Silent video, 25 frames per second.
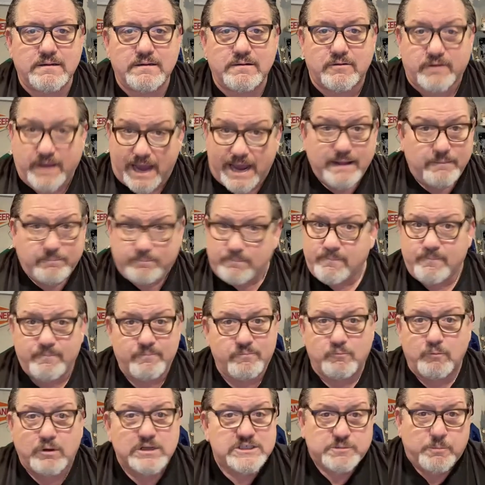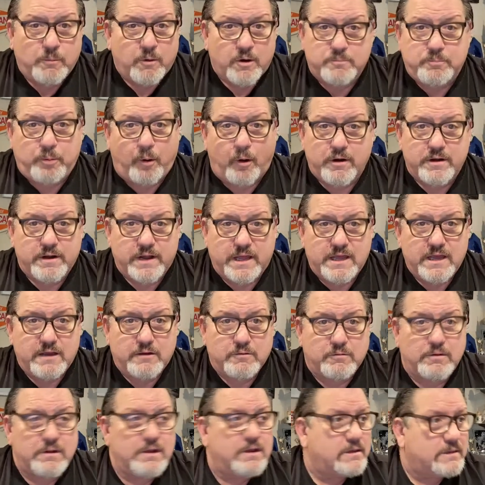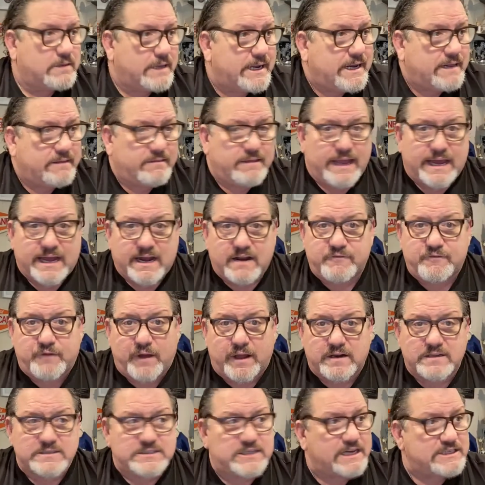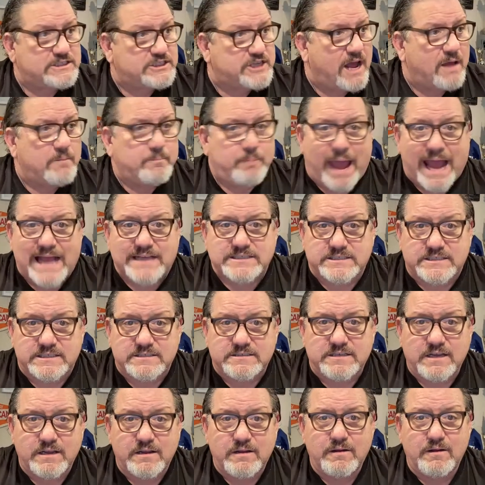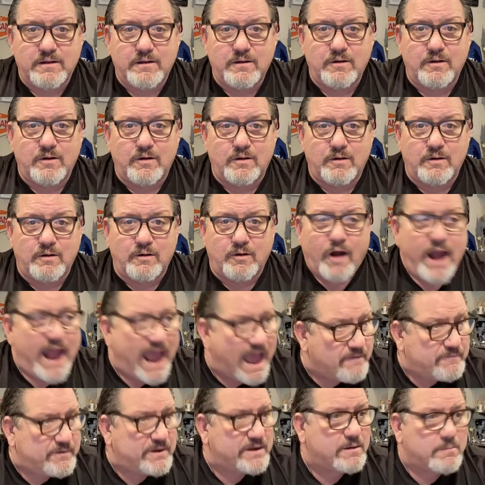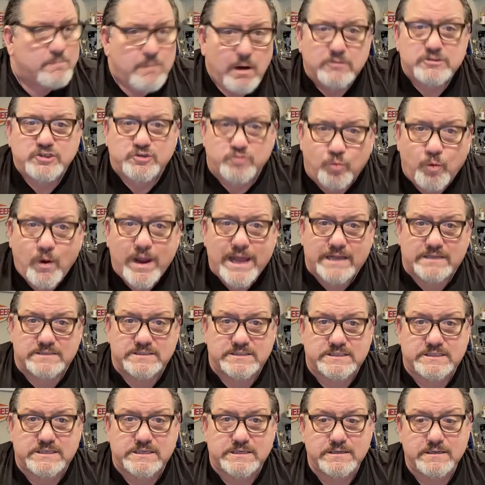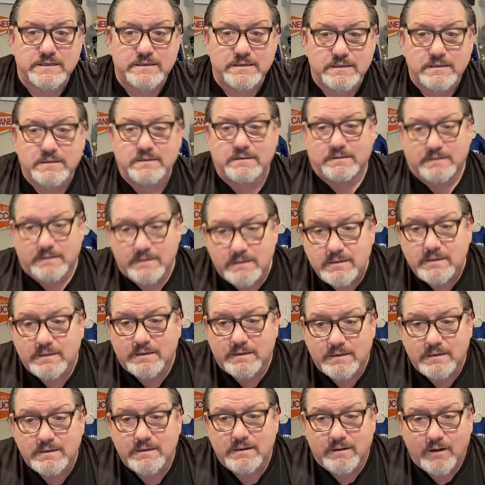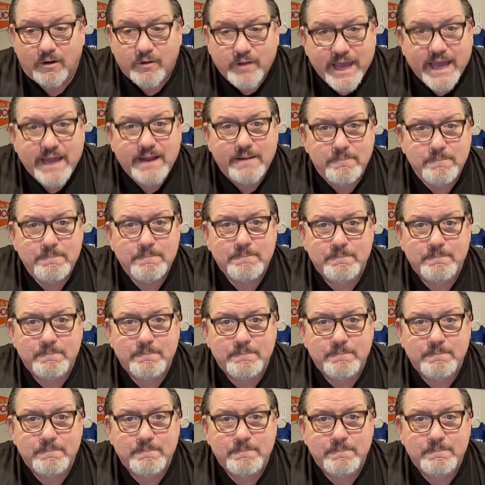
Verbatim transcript: Okay? What's more important to you? Leading the NFL in touchdown passes or having the most wins? Okay?